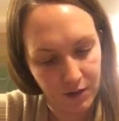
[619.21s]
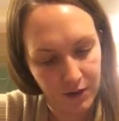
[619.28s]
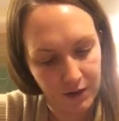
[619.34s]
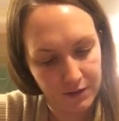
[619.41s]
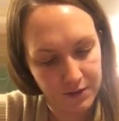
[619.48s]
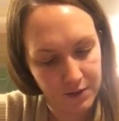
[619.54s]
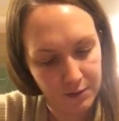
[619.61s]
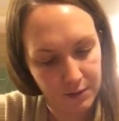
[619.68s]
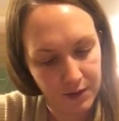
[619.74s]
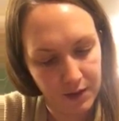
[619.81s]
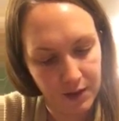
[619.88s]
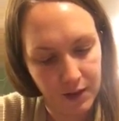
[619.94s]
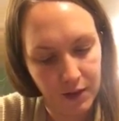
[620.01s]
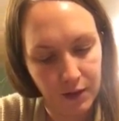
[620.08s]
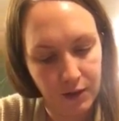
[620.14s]
have something
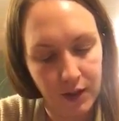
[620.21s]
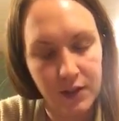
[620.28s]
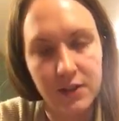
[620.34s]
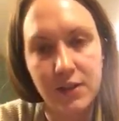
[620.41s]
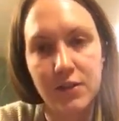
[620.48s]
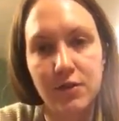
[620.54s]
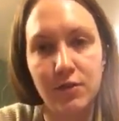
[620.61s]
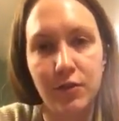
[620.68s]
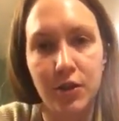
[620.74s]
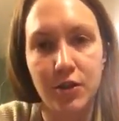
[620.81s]
that you get to do for